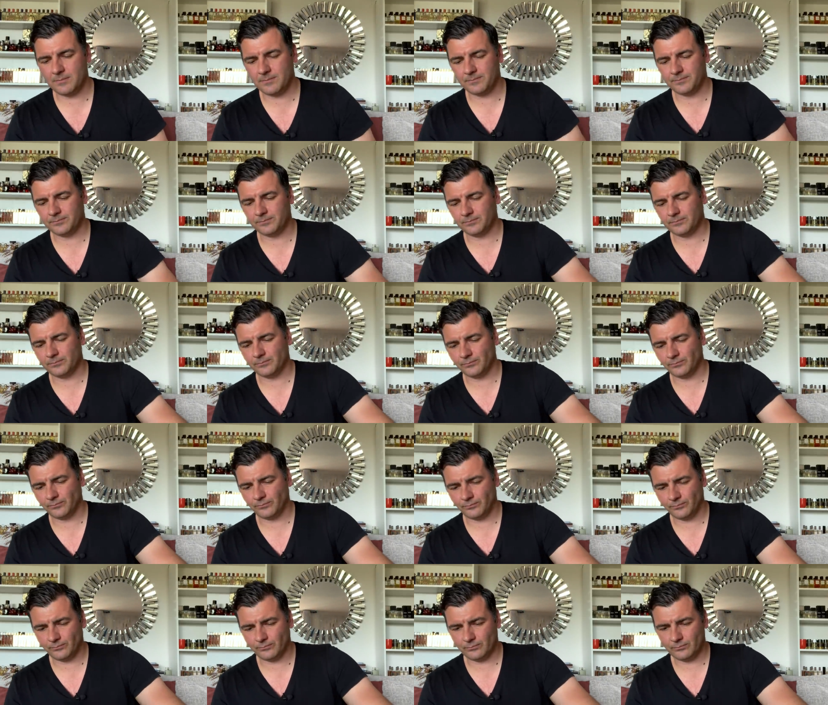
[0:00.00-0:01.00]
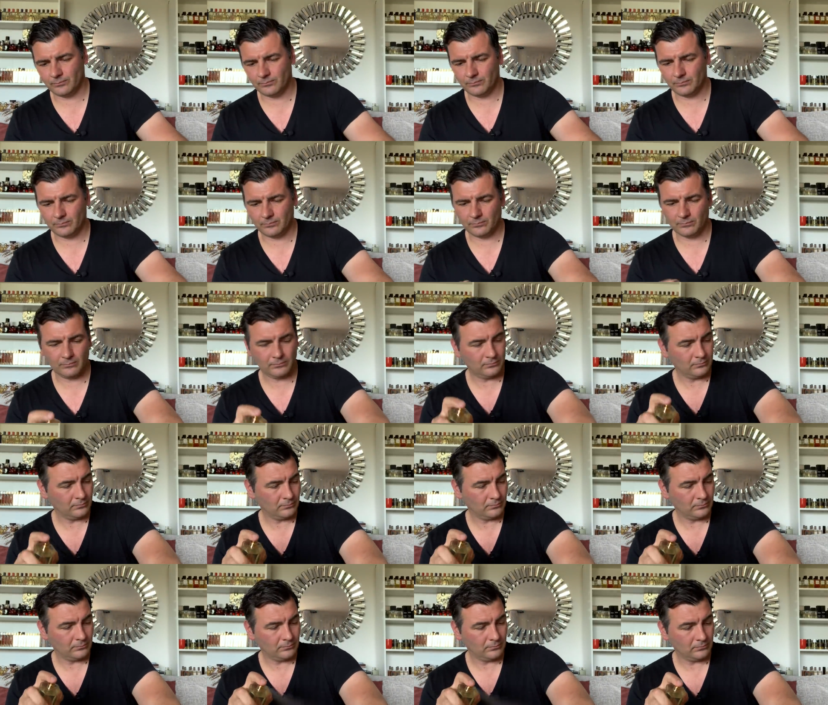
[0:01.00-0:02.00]

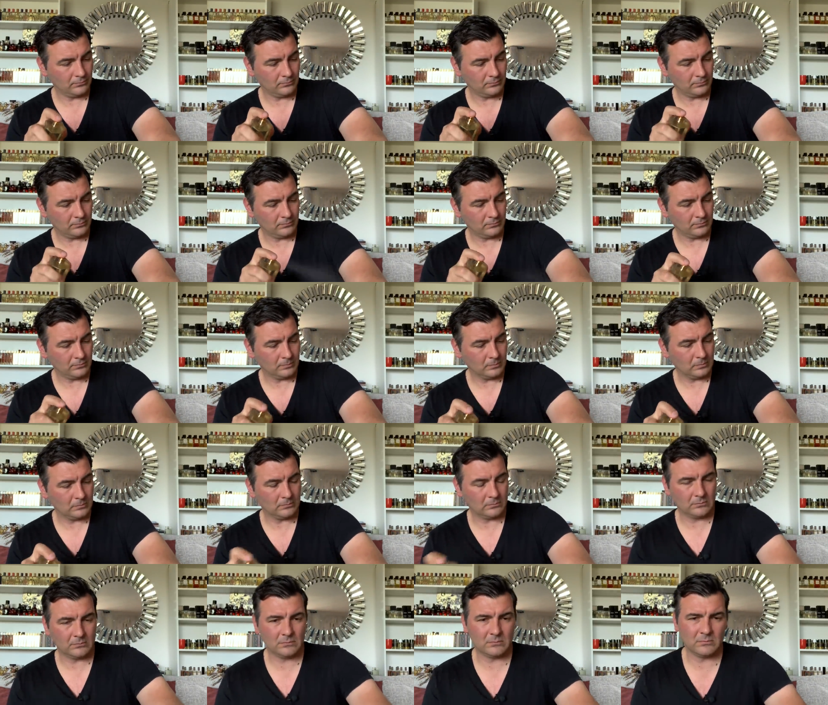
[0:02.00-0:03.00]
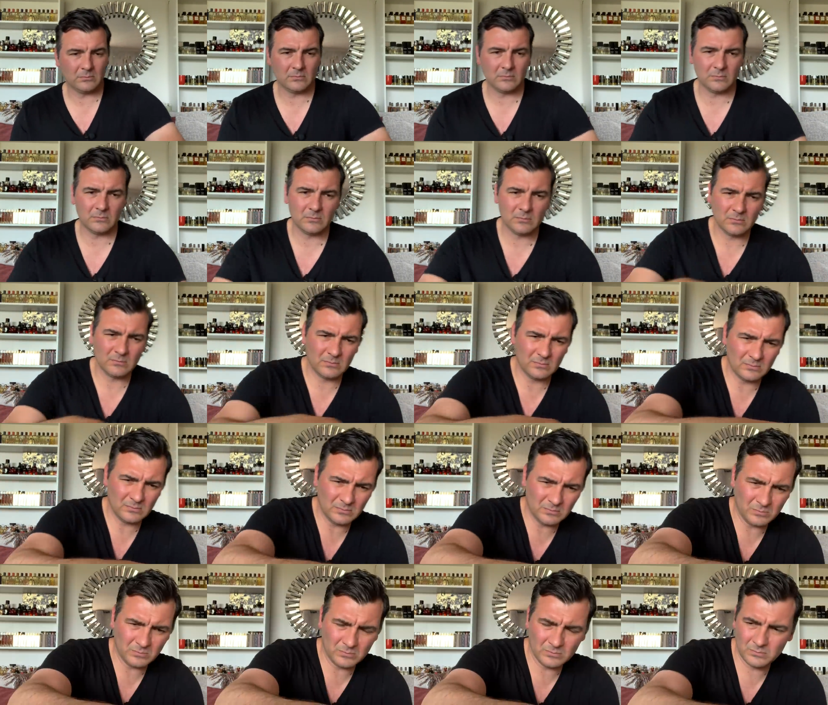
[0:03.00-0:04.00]

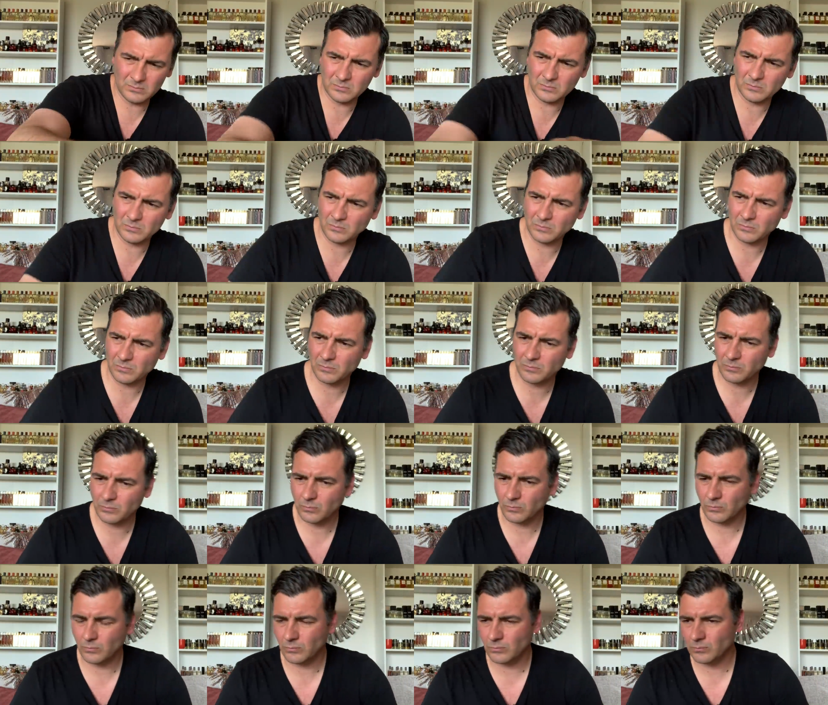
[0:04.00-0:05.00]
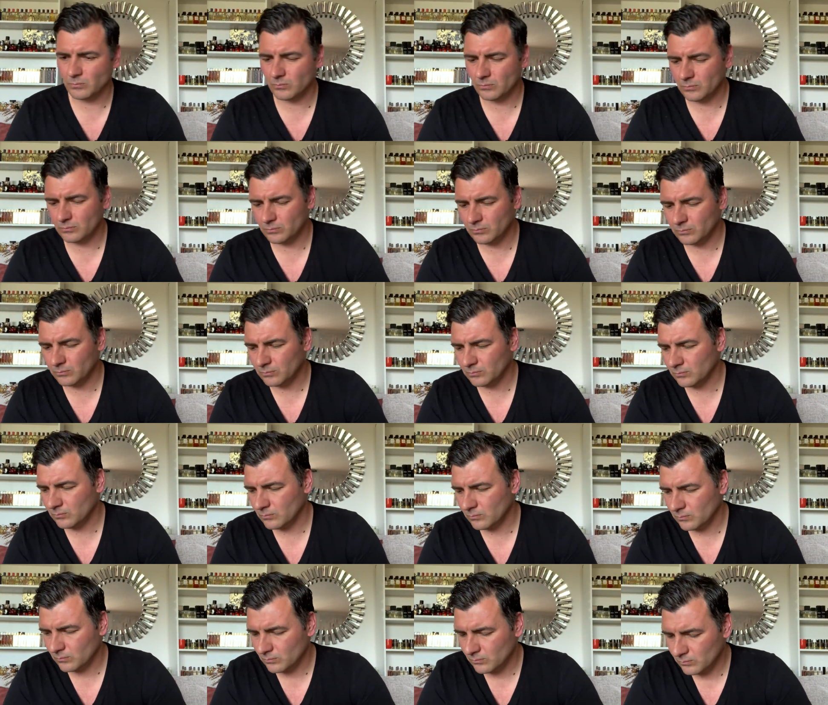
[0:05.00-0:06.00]

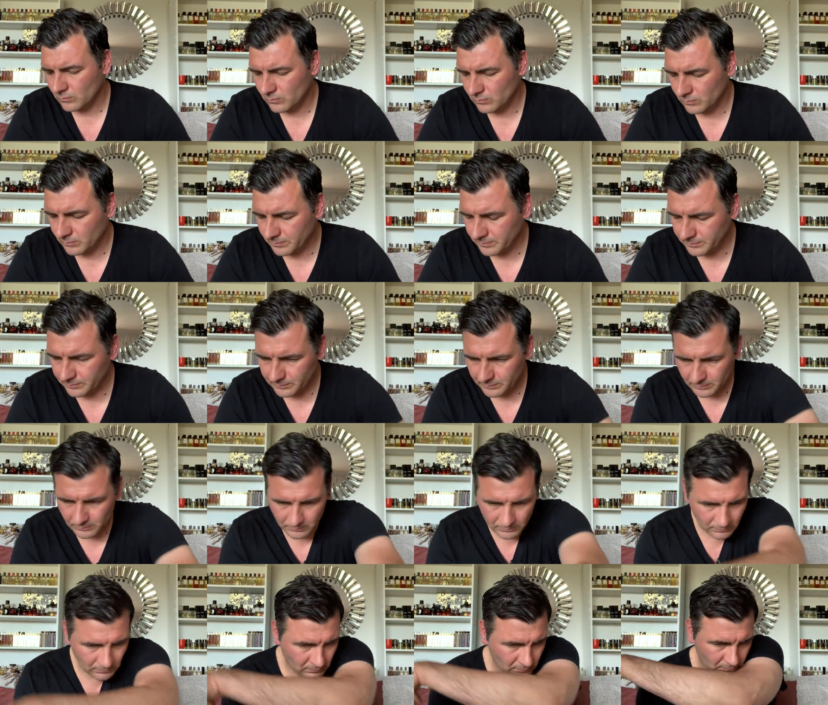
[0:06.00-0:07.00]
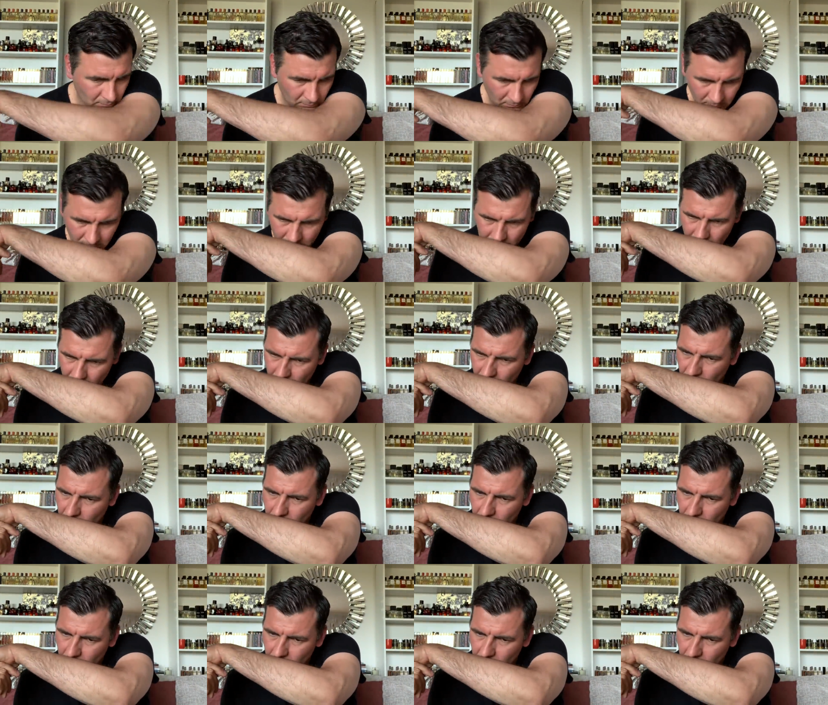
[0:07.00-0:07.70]
(silence)